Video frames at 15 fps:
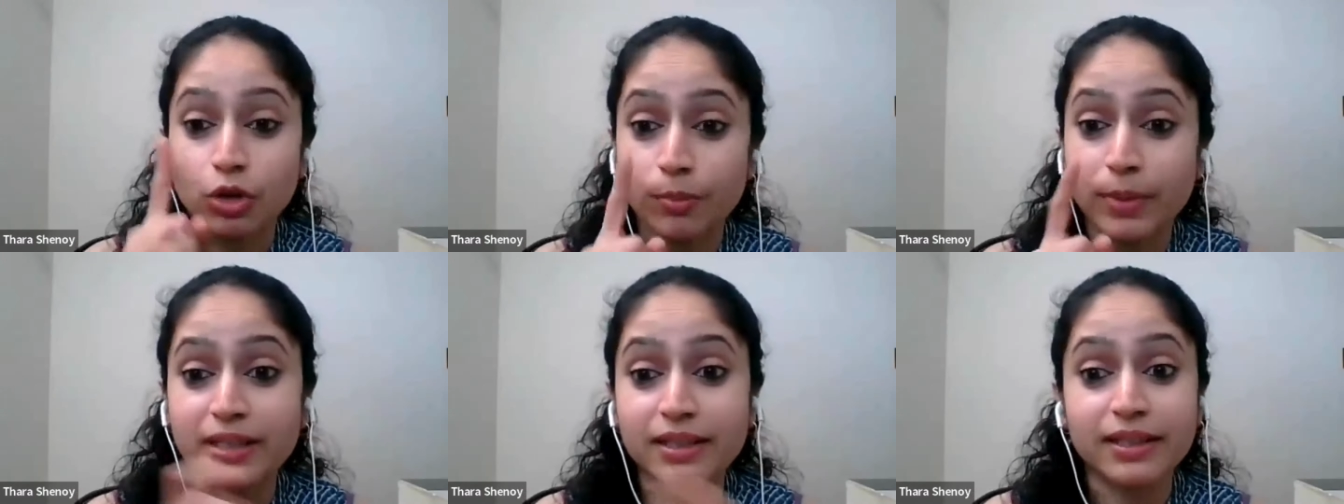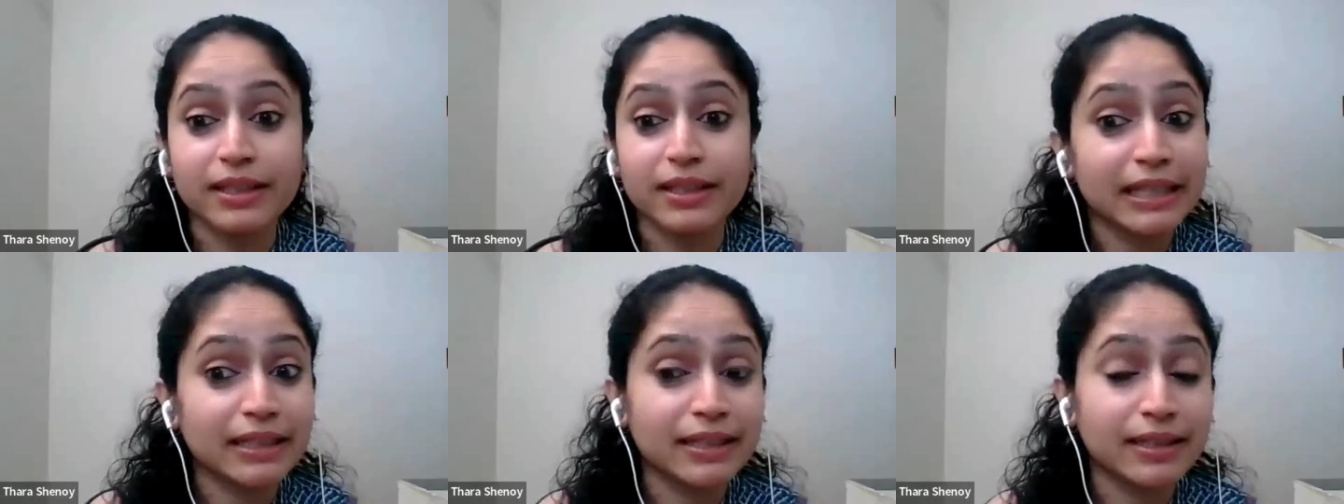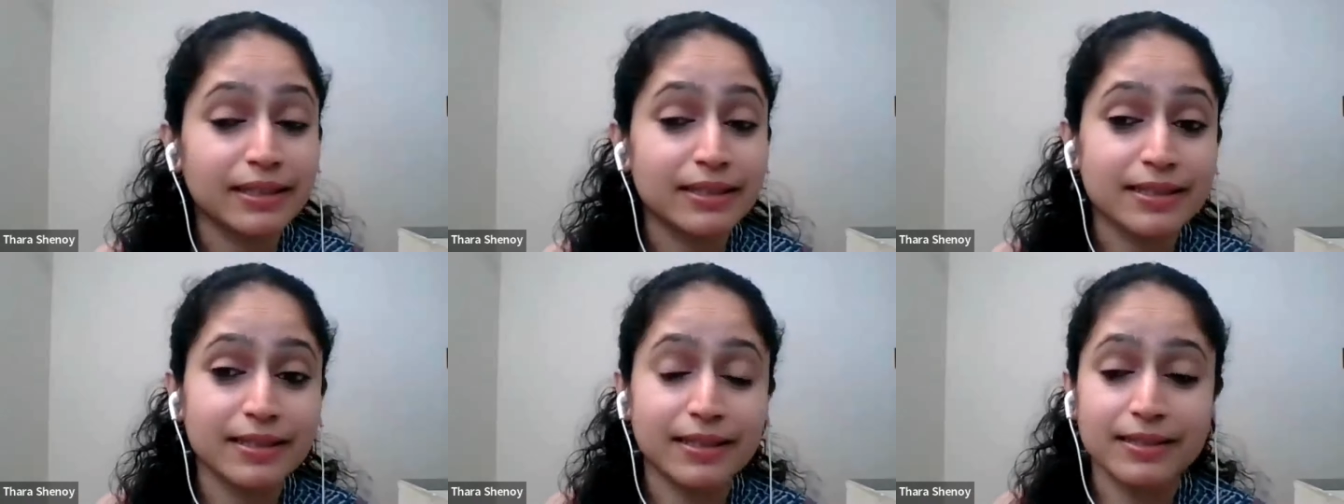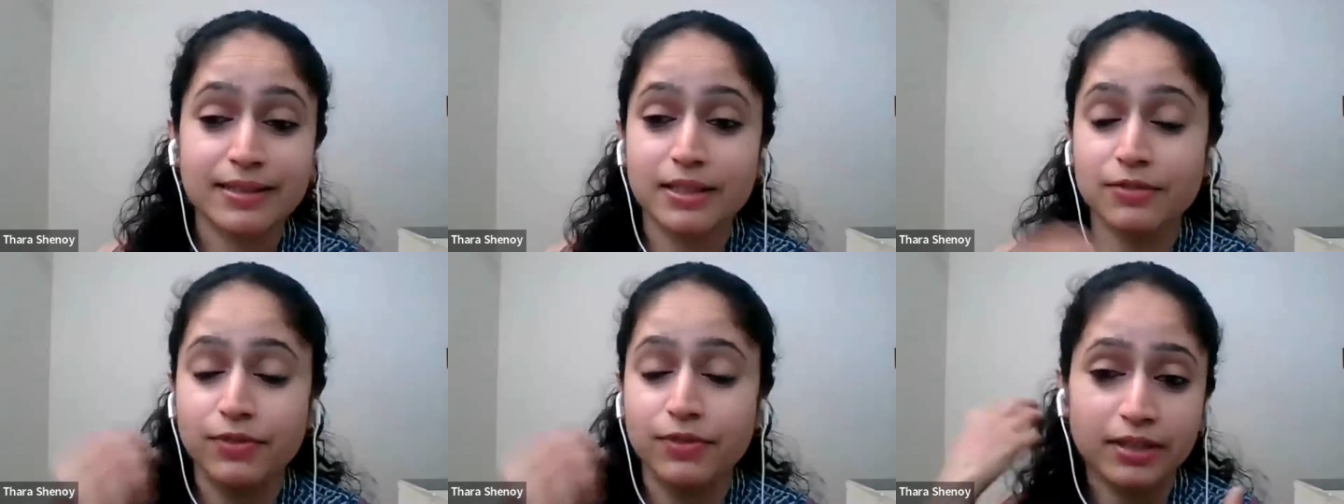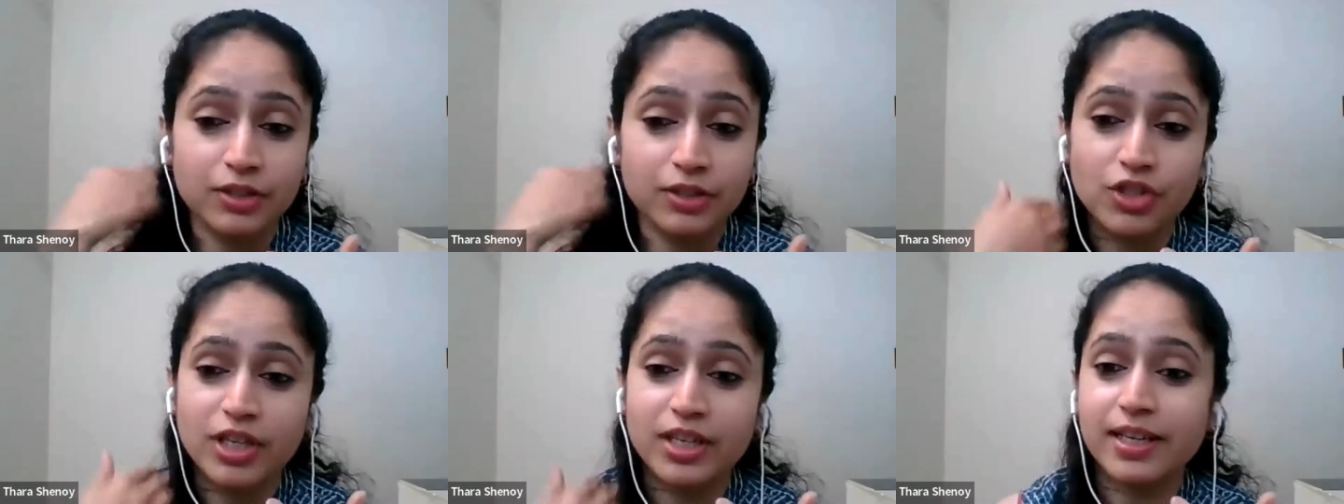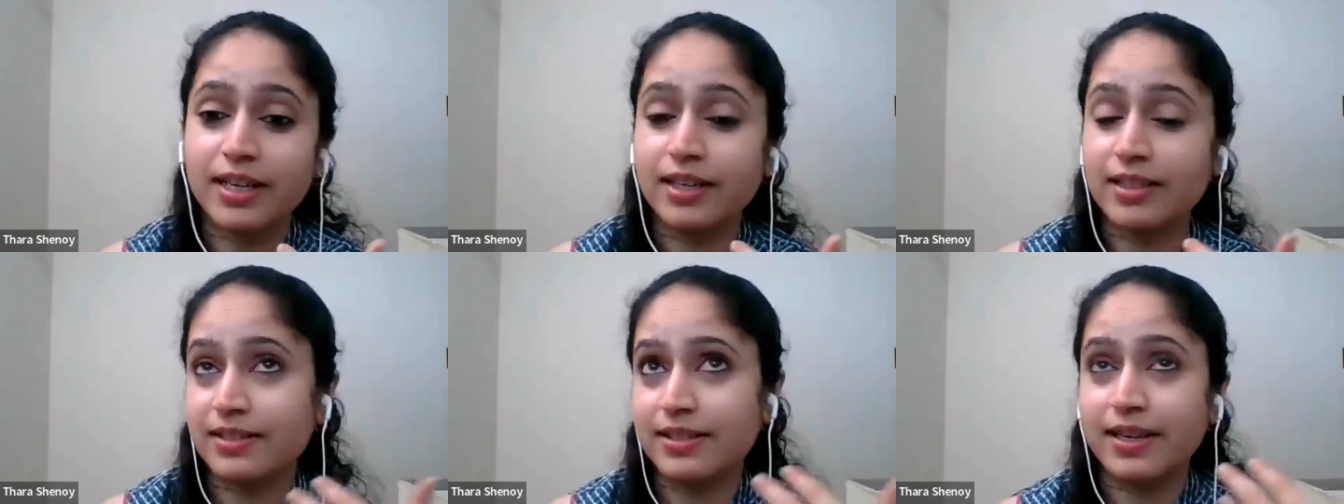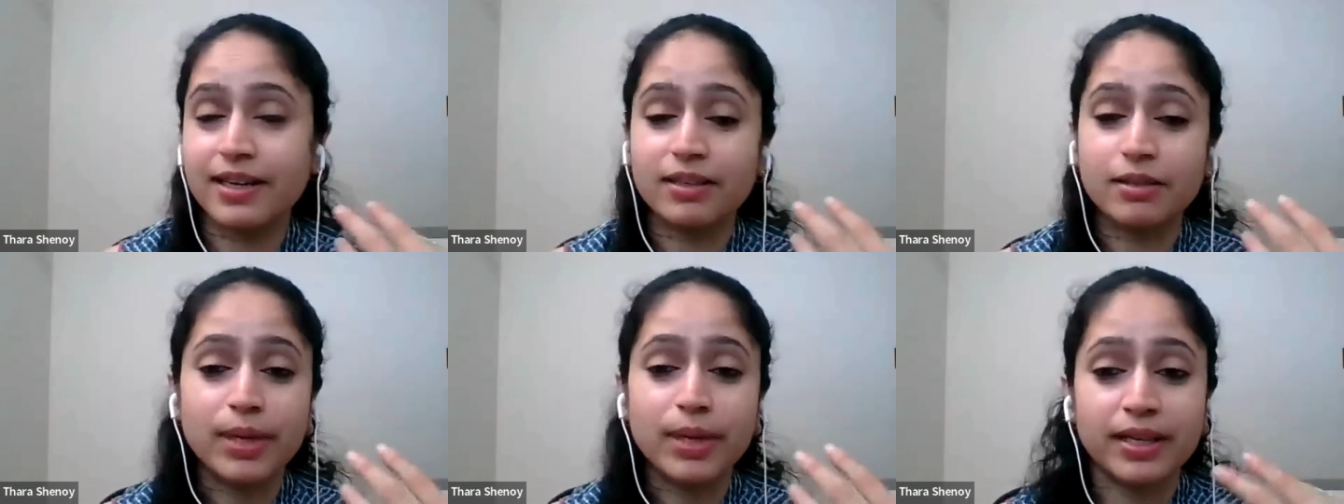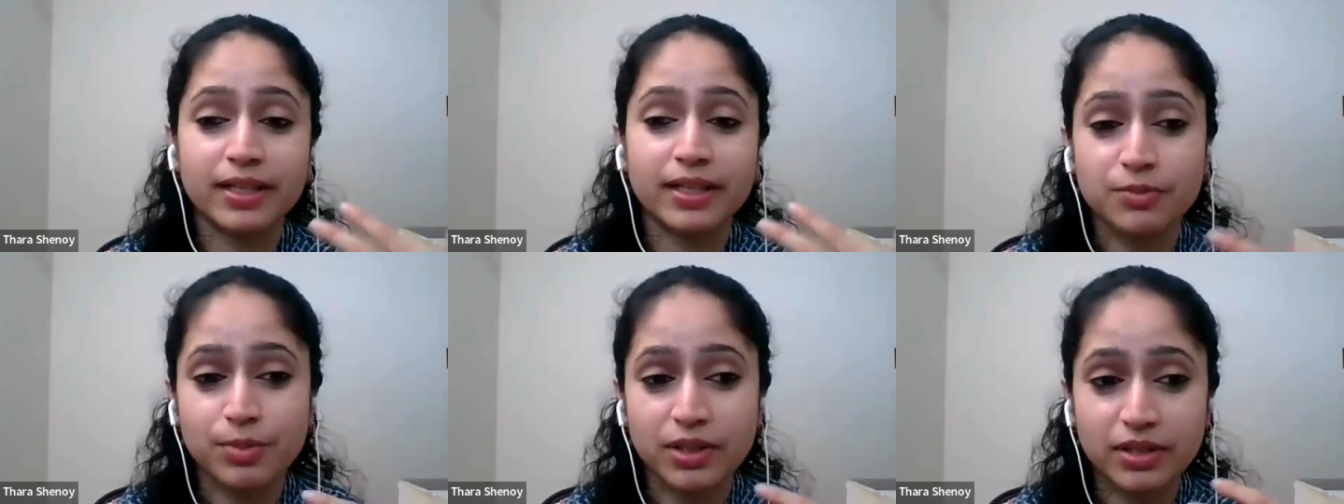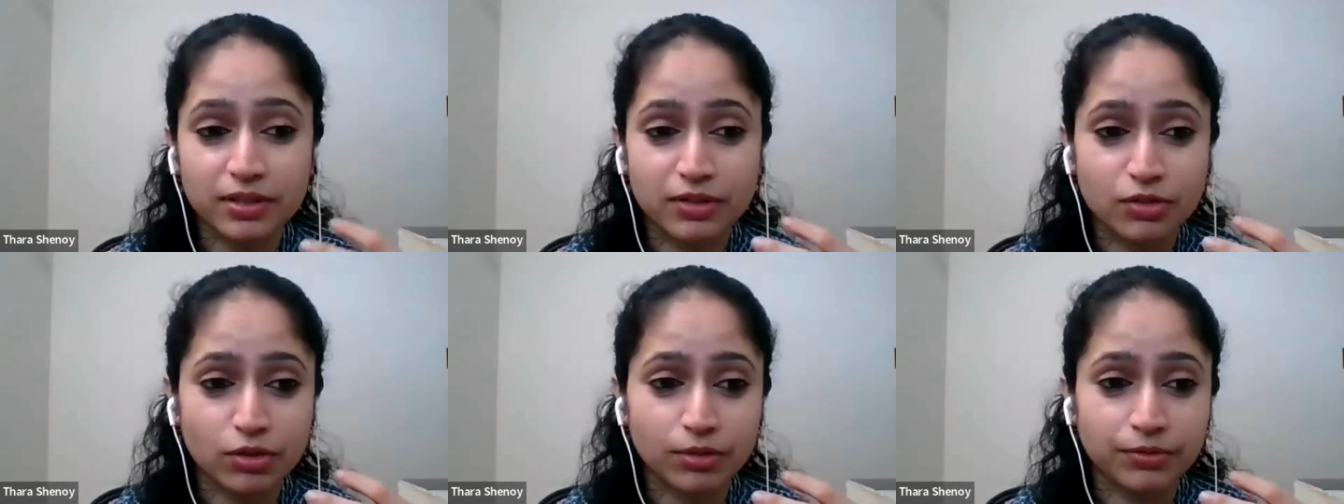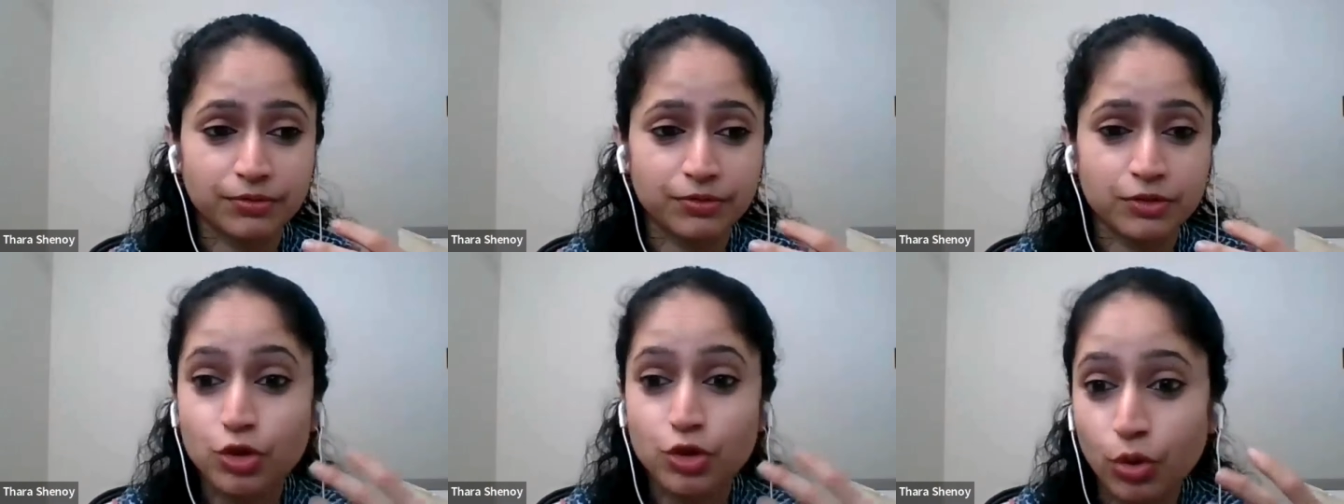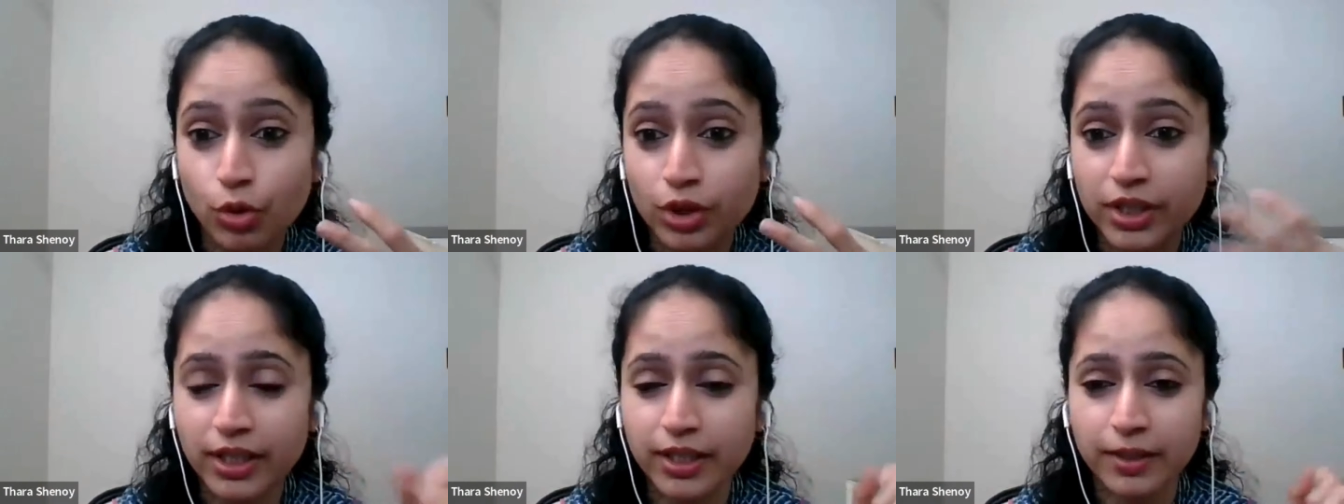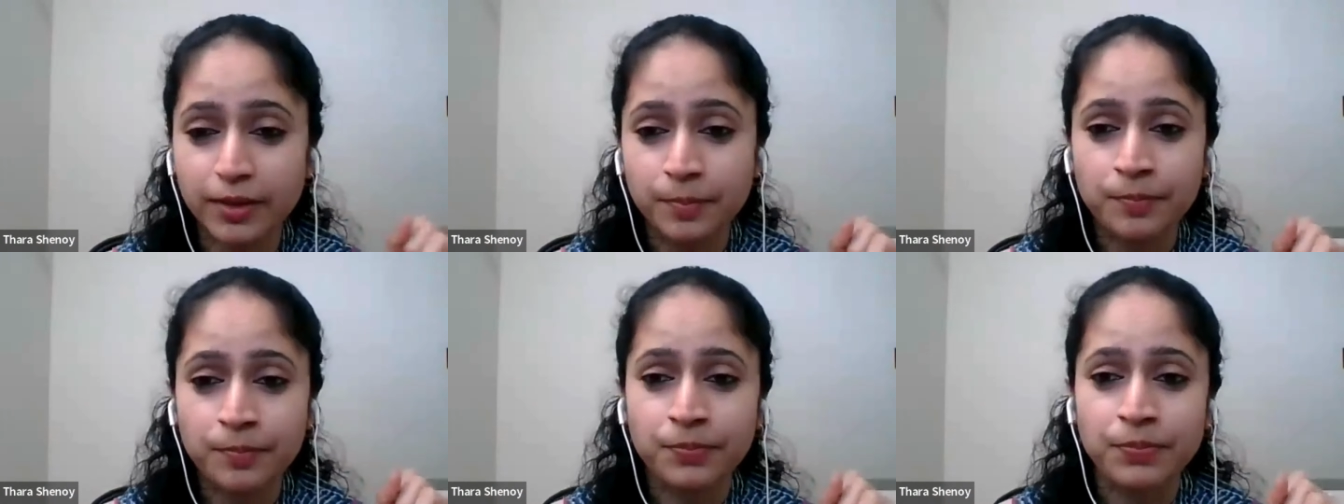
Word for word: traumatic eating incidences where the child has had a bad experience of choking,